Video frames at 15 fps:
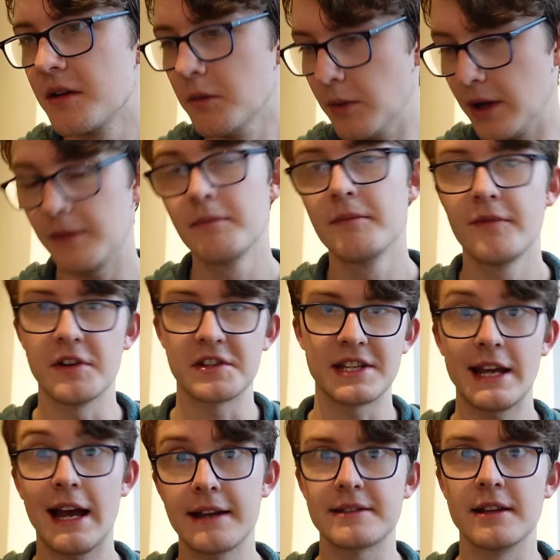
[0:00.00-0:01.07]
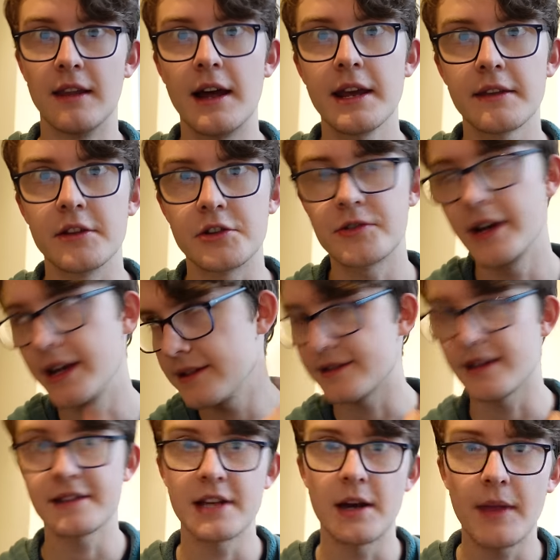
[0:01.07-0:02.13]
well, firstly, I had to like the trains,
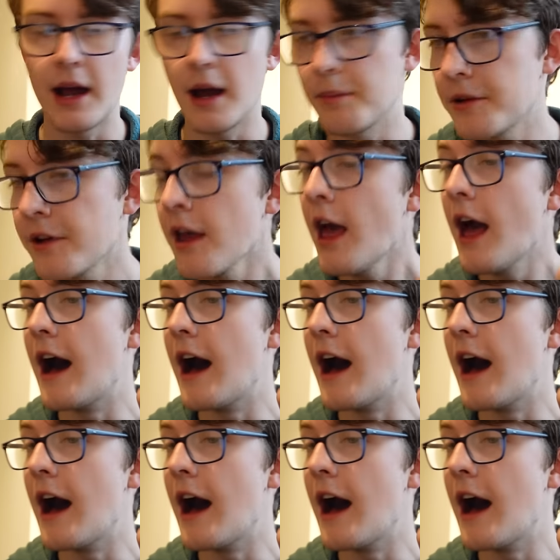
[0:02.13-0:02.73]
that's how that happened.